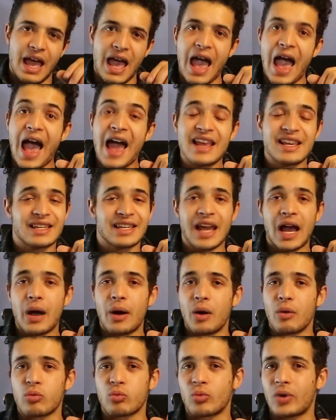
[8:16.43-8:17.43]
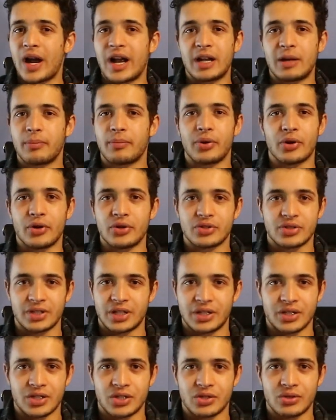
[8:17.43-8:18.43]
ask out a random person
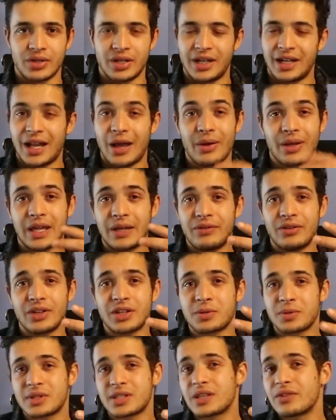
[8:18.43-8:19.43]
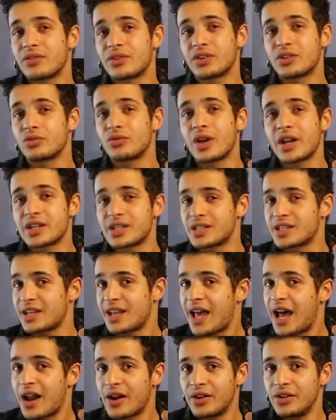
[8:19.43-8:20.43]
on the street. And I'll give you specific directions
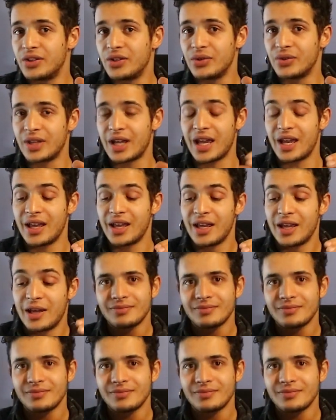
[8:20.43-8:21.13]
on how to do that.